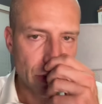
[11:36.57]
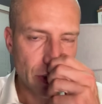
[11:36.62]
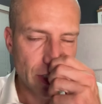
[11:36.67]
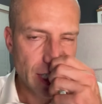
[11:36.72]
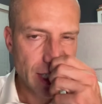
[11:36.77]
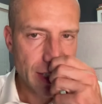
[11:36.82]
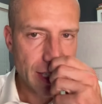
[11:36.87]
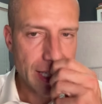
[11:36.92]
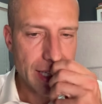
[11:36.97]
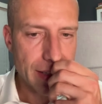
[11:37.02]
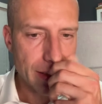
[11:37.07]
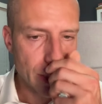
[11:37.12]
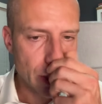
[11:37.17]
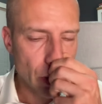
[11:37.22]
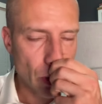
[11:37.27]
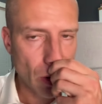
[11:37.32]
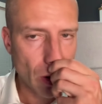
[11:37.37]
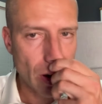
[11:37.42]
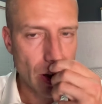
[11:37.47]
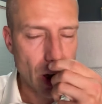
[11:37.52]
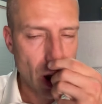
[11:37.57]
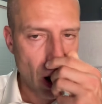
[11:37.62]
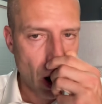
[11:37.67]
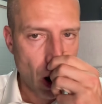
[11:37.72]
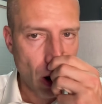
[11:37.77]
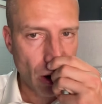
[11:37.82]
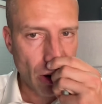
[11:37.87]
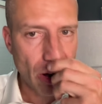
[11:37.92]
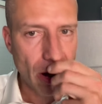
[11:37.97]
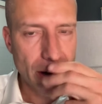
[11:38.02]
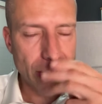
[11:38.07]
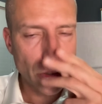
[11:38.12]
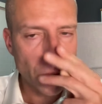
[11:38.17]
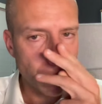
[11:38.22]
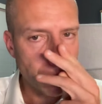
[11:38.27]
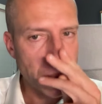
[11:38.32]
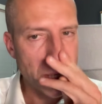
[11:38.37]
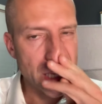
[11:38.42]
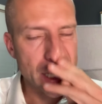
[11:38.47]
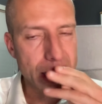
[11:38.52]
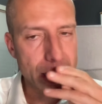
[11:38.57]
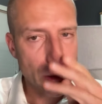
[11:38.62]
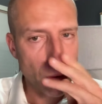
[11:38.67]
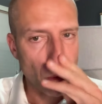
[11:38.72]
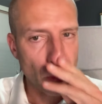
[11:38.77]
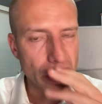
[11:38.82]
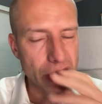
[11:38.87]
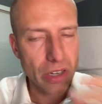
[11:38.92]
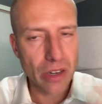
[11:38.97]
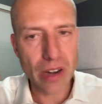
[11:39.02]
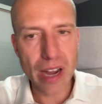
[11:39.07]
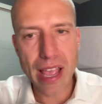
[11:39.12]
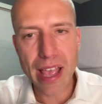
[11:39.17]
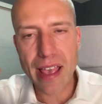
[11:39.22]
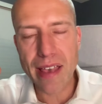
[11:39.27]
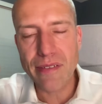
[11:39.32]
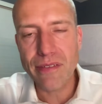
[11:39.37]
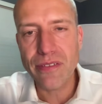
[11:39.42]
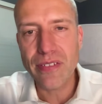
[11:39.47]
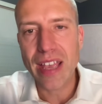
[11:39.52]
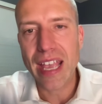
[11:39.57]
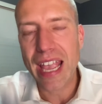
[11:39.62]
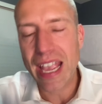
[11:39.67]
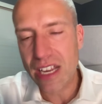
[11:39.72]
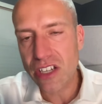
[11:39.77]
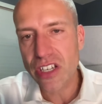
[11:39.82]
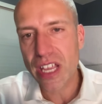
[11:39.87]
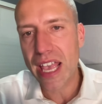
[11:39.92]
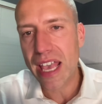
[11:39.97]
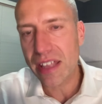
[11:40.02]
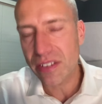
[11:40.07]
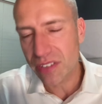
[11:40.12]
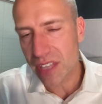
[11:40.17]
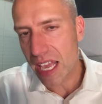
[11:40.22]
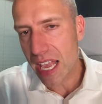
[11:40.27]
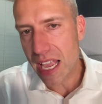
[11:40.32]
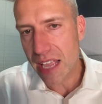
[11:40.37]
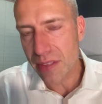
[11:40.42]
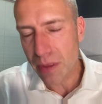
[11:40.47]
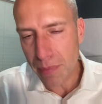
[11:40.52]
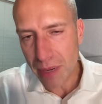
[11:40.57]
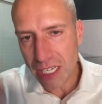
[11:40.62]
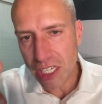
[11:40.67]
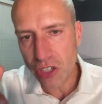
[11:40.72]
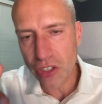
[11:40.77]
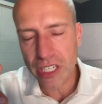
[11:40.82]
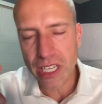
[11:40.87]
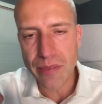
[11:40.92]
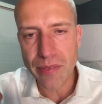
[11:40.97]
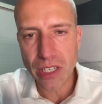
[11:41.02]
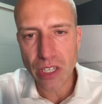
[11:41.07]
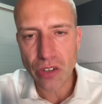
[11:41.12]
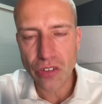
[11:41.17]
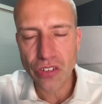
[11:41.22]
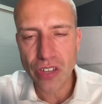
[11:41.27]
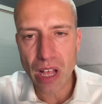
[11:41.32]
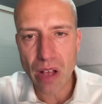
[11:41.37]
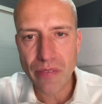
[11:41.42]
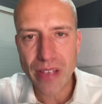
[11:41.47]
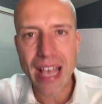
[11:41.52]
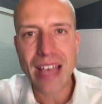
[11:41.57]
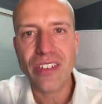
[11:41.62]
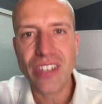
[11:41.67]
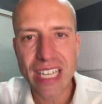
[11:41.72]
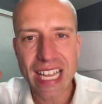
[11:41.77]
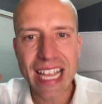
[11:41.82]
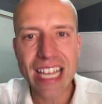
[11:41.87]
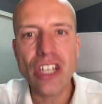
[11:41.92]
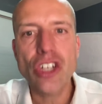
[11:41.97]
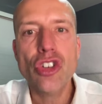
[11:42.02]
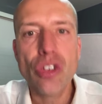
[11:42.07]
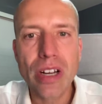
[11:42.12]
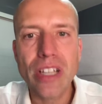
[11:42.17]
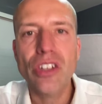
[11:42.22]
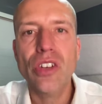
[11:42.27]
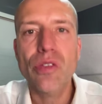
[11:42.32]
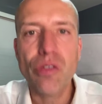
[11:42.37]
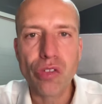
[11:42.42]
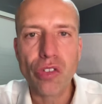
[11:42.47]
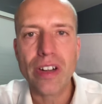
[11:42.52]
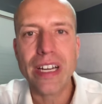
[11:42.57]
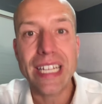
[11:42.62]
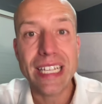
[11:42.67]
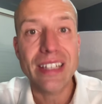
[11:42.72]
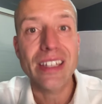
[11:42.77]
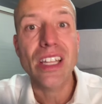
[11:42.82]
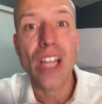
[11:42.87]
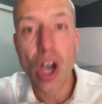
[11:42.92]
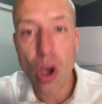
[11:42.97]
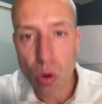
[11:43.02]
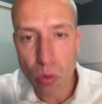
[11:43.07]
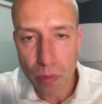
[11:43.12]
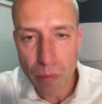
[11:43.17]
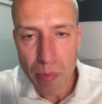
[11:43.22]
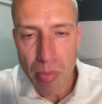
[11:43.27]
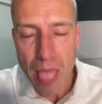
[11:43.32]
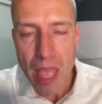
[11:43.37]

see your RRSP or your FHSA, the money you're giving yourself, as an interest-free loan.